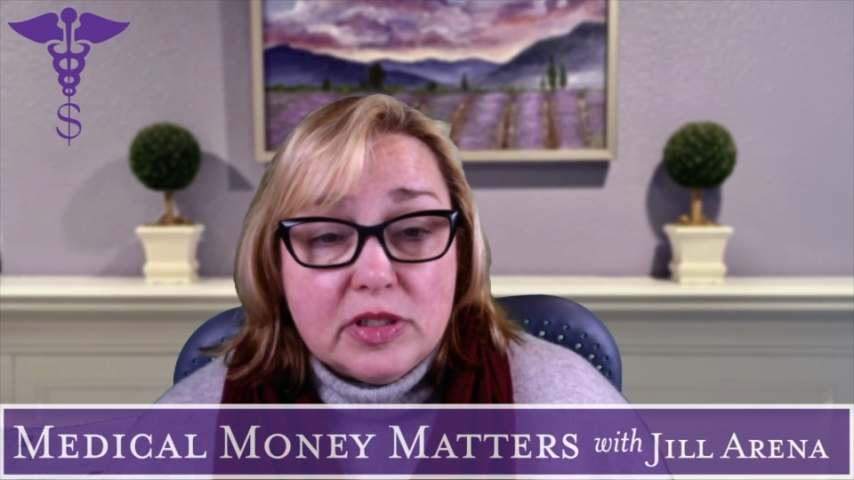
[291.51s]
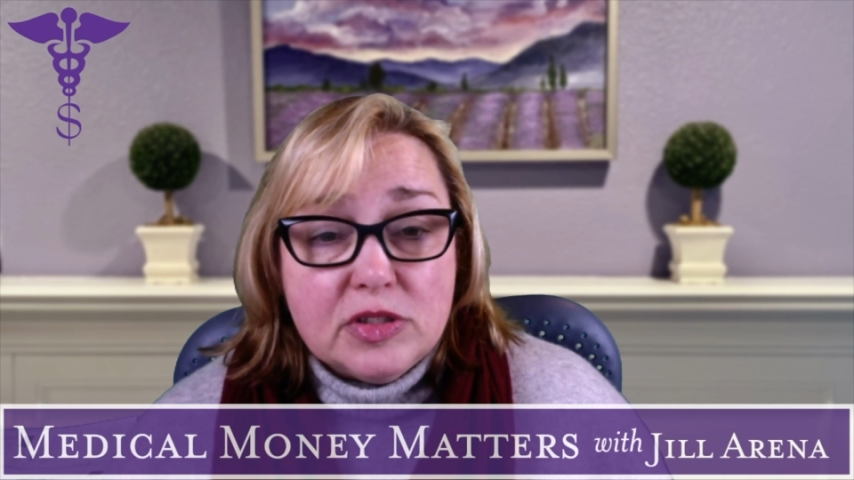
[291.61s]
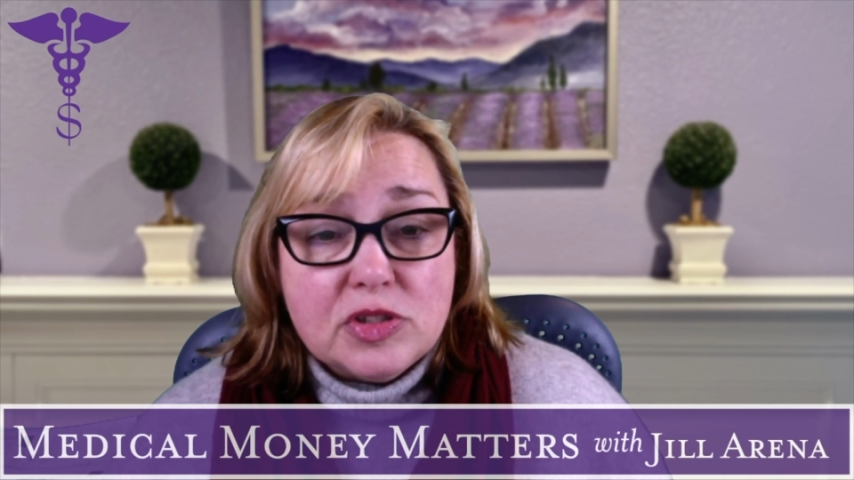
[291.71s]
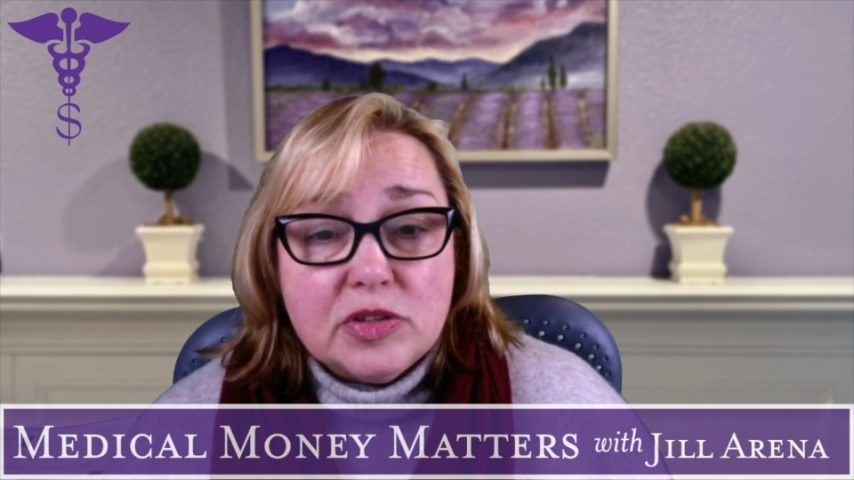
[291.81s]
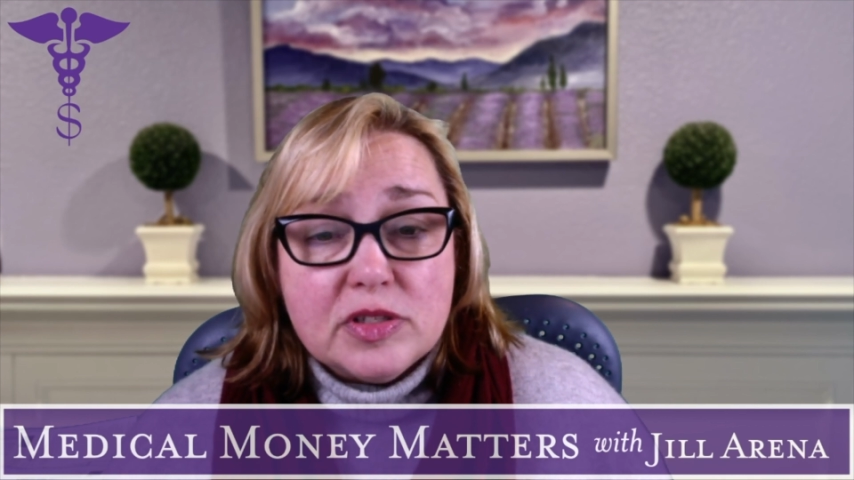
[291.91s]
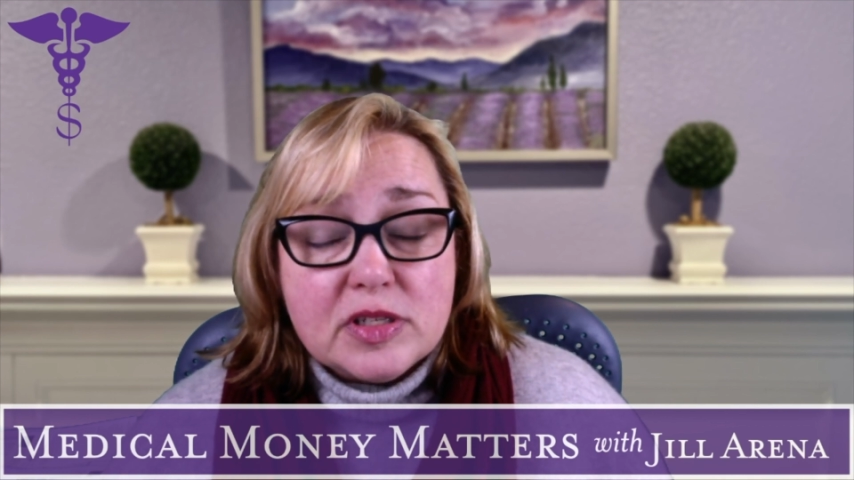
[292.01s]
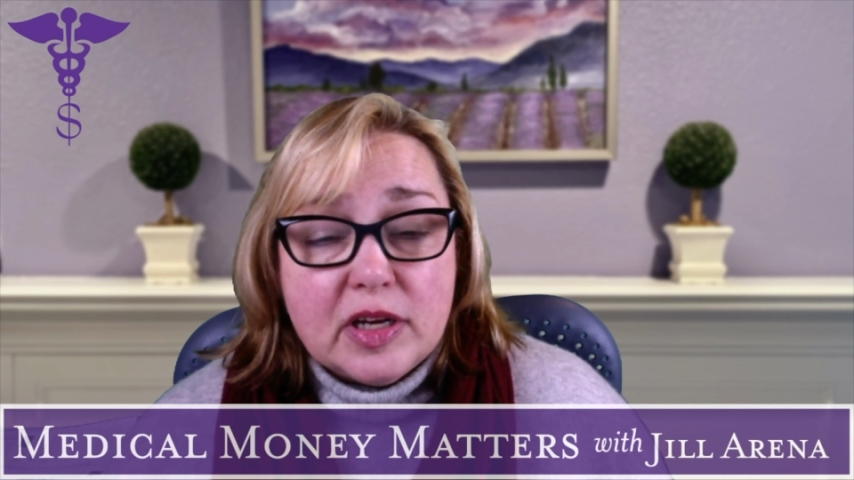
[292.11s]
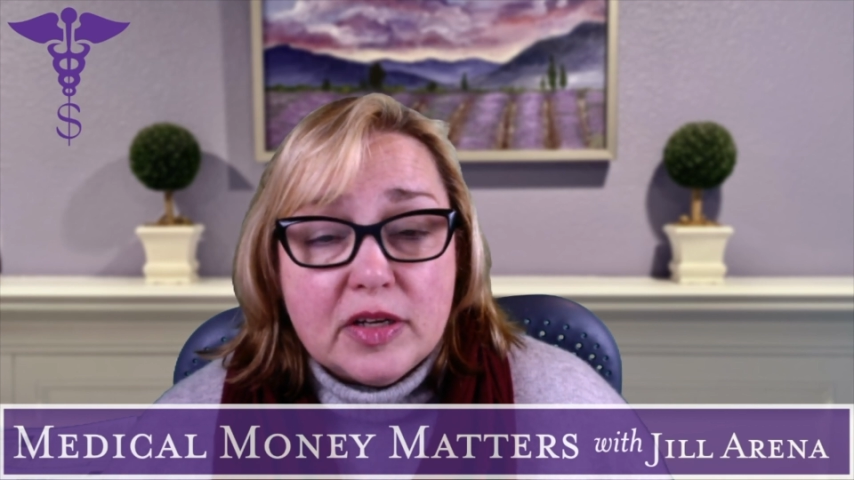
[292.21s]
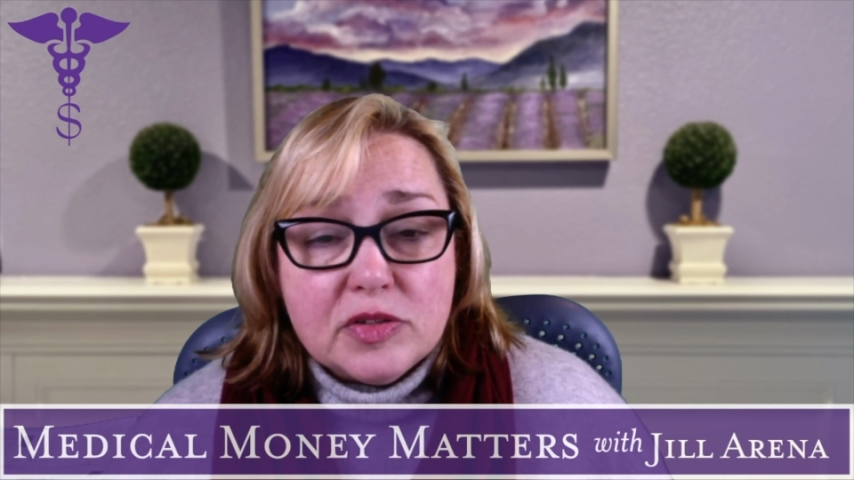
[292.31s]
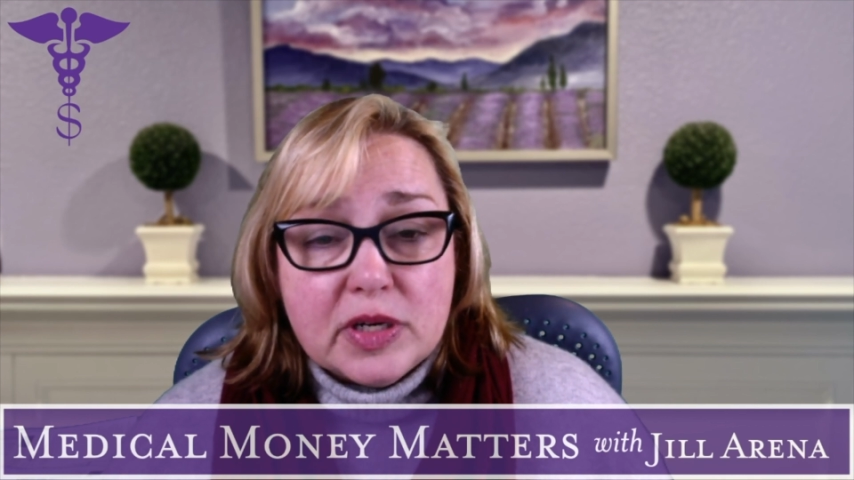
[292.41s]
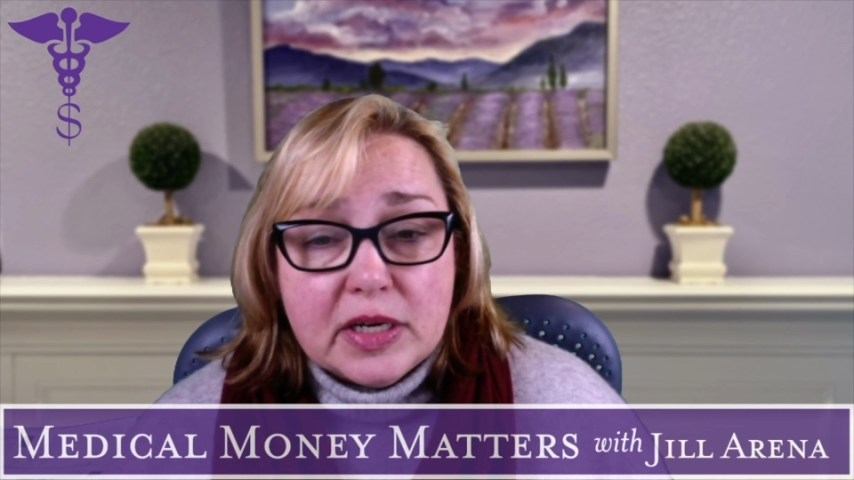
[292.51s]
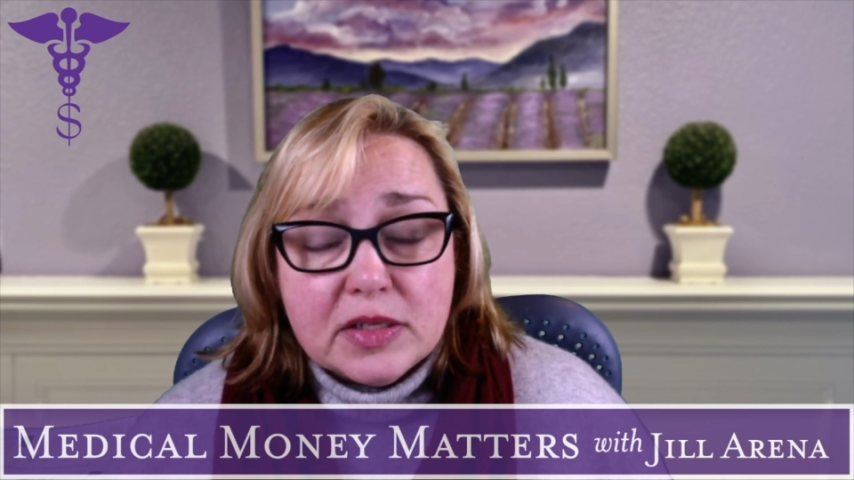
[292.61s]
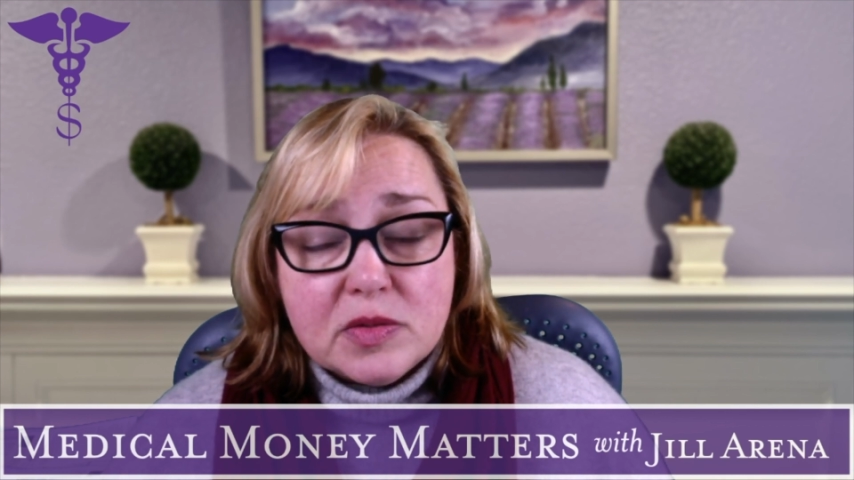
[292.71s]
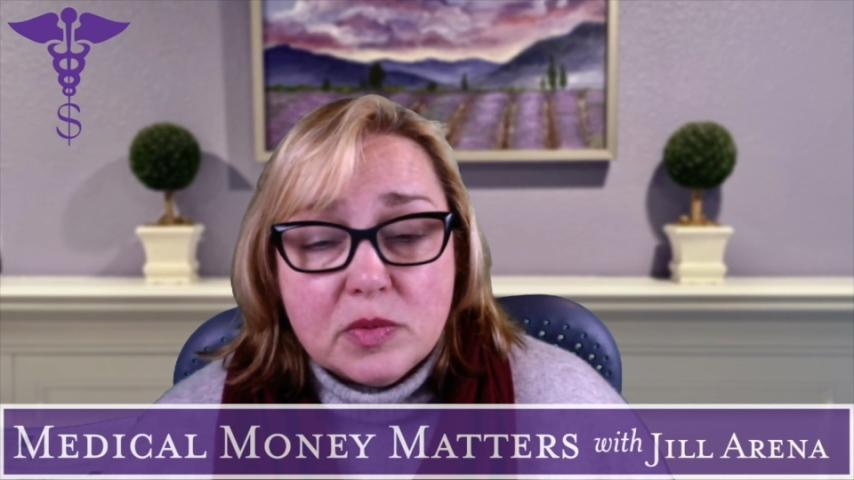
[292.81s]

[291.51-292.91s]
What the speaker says: insurance contracts